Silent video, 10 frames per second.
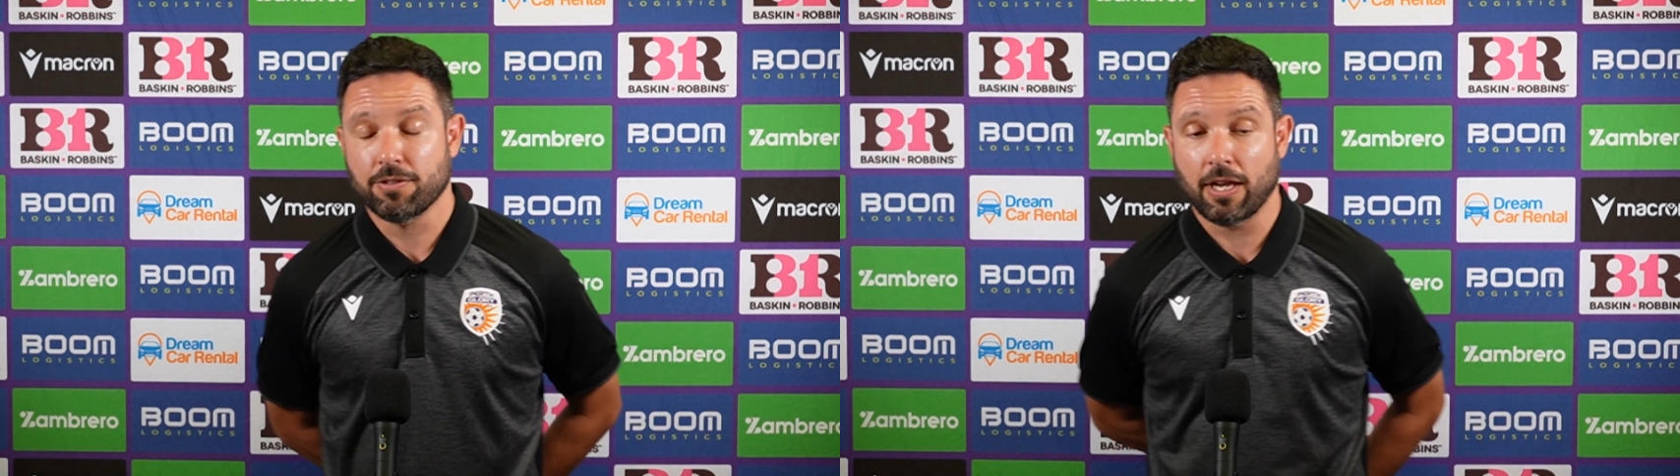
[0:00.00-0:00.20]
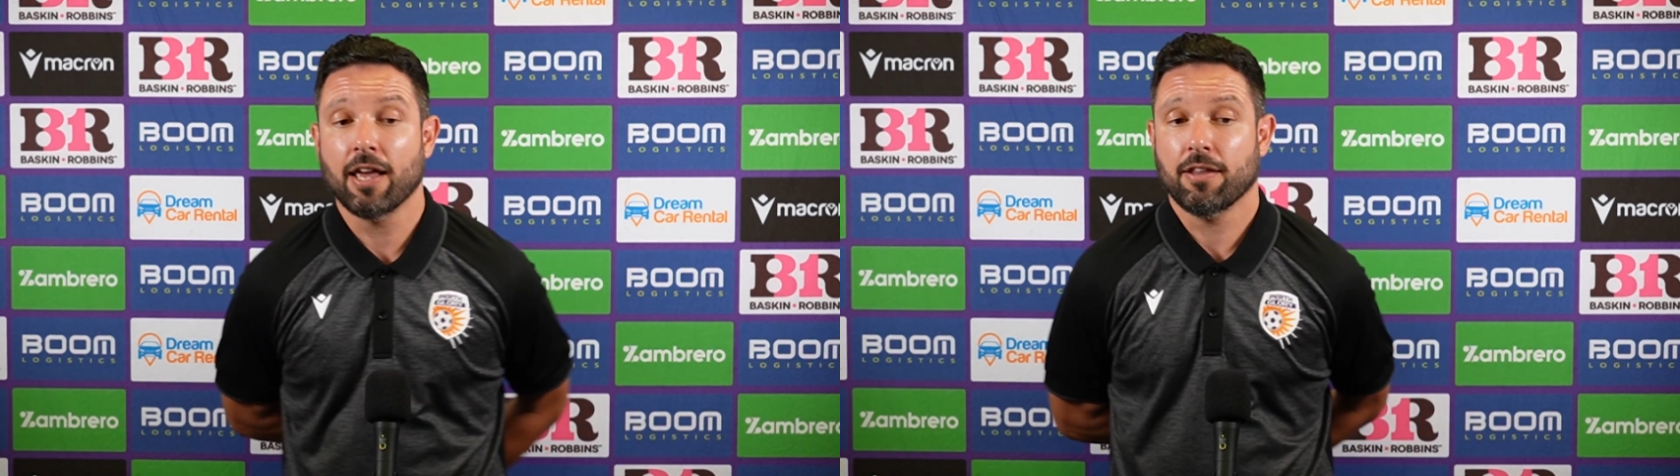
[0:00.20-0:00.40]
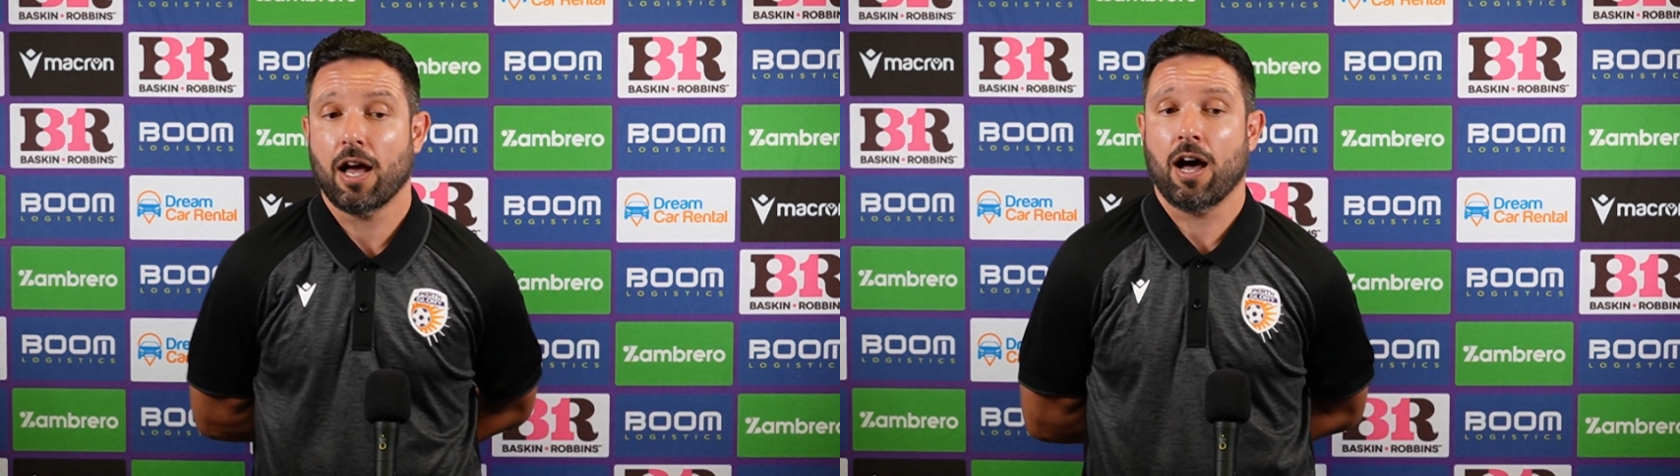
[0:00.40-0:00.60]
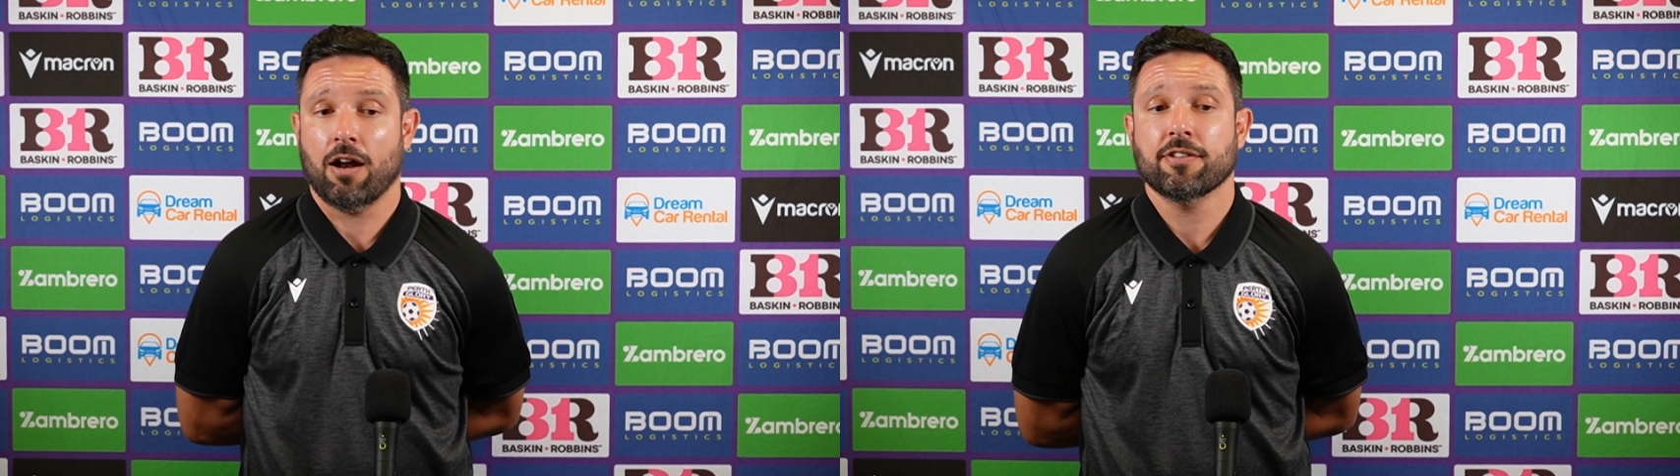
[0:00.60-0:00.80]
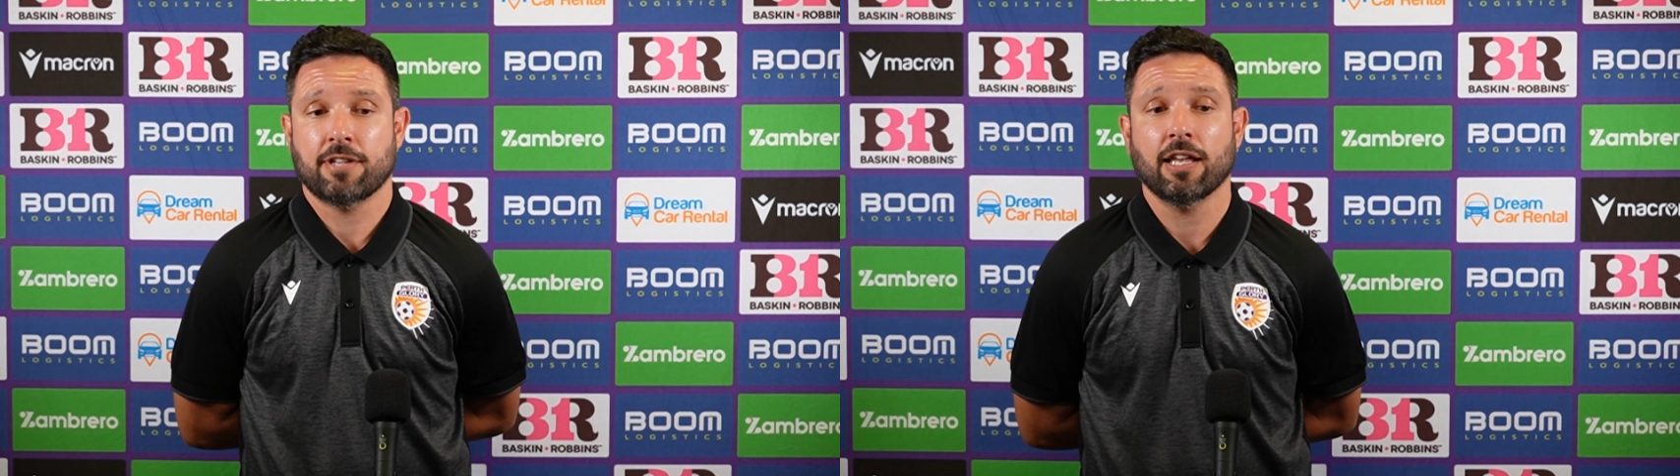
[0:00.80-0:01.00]
they
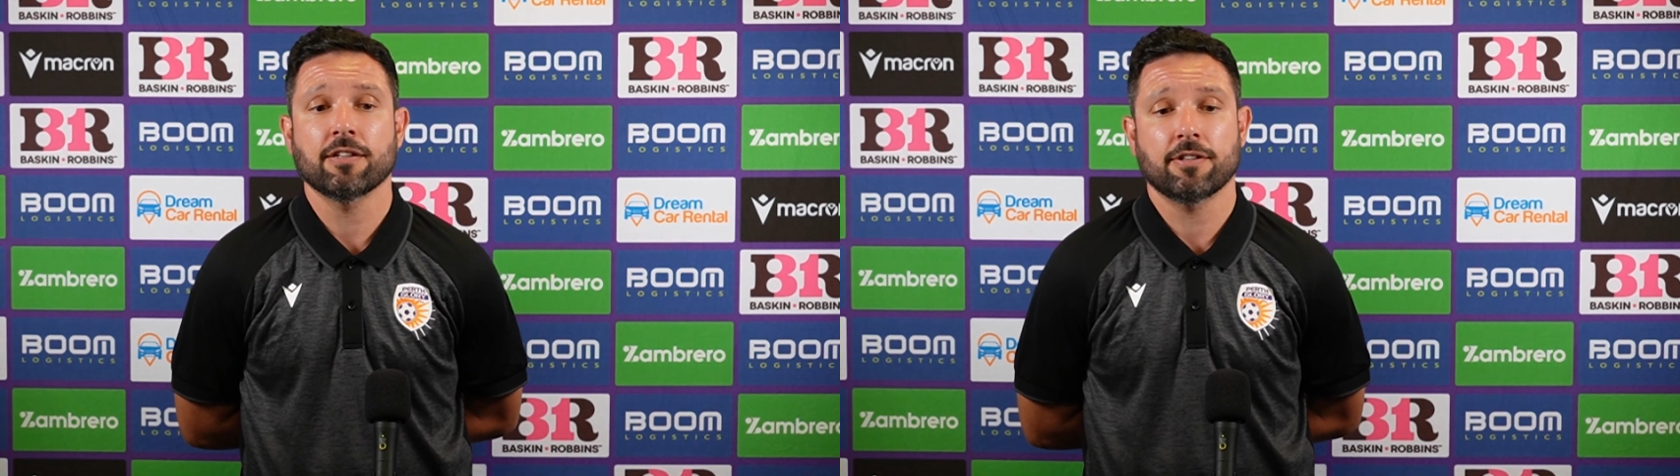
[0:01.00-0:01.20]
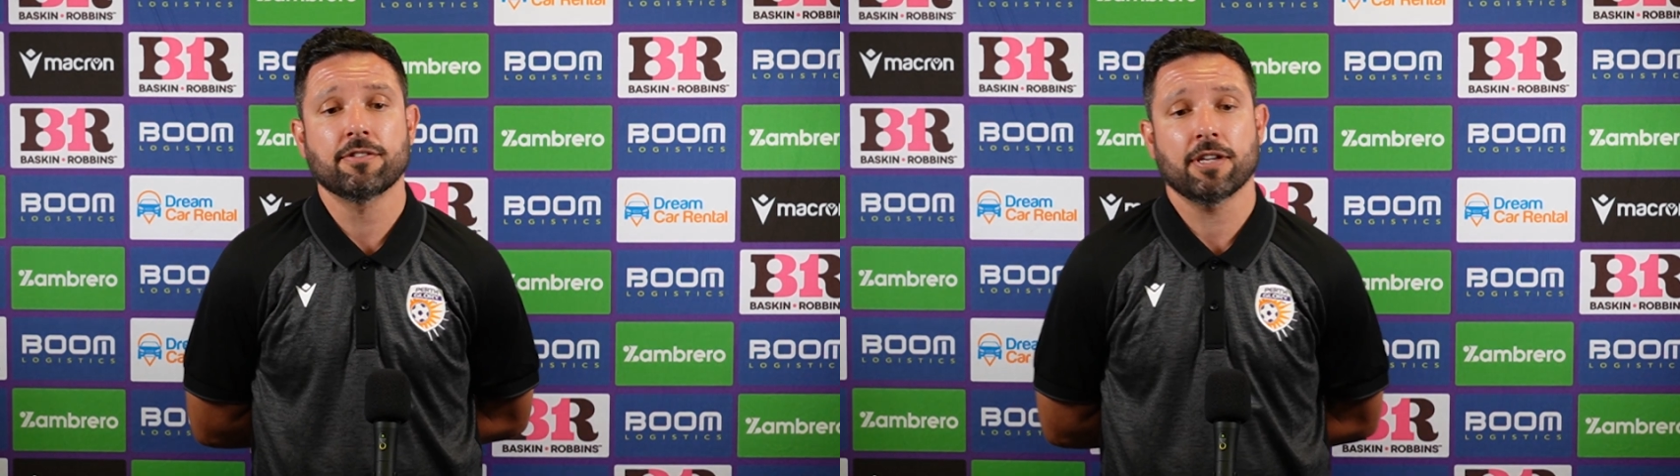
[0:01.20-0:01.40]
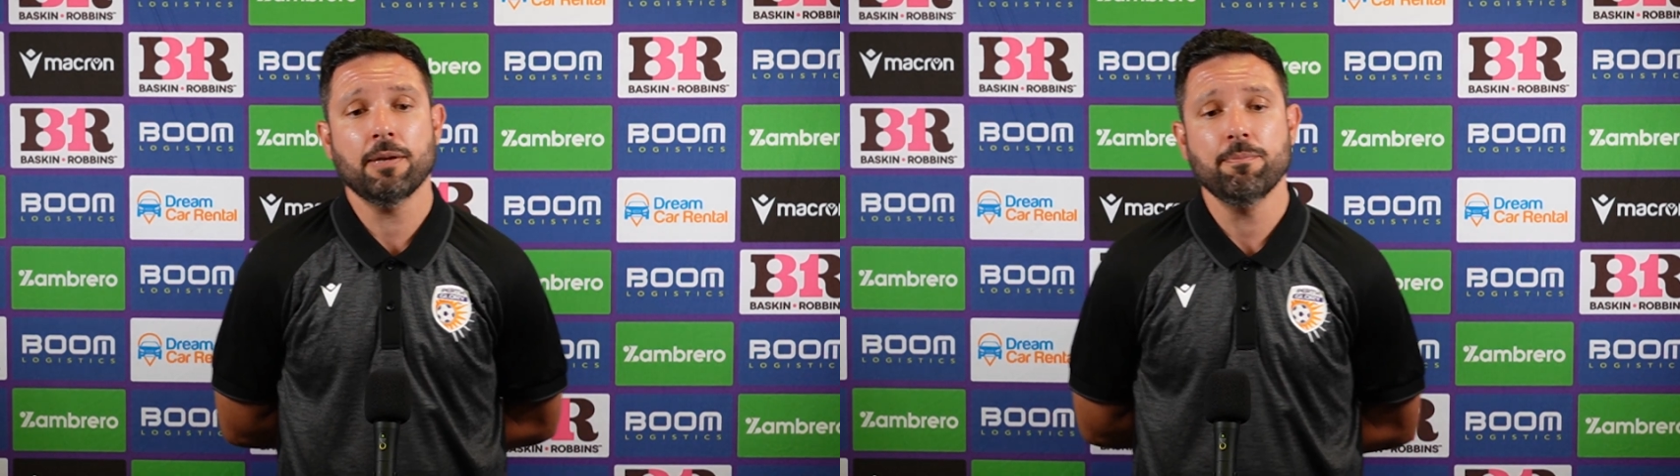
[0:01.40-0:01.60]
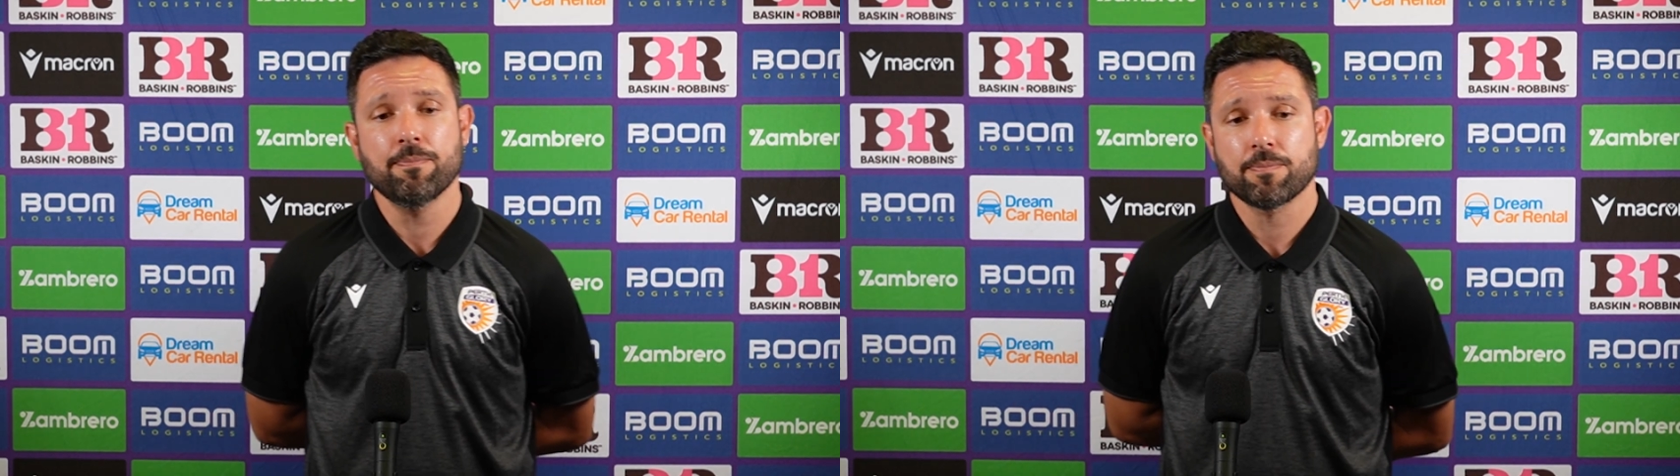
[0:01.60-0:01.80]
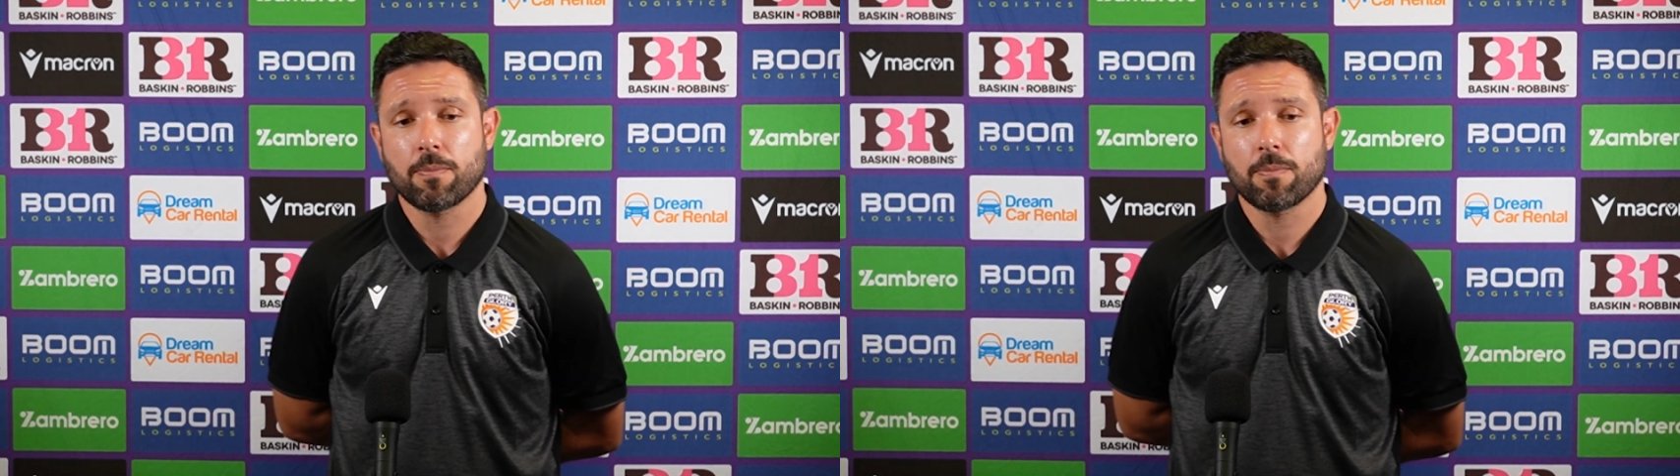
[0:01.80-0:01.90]
are a talented team,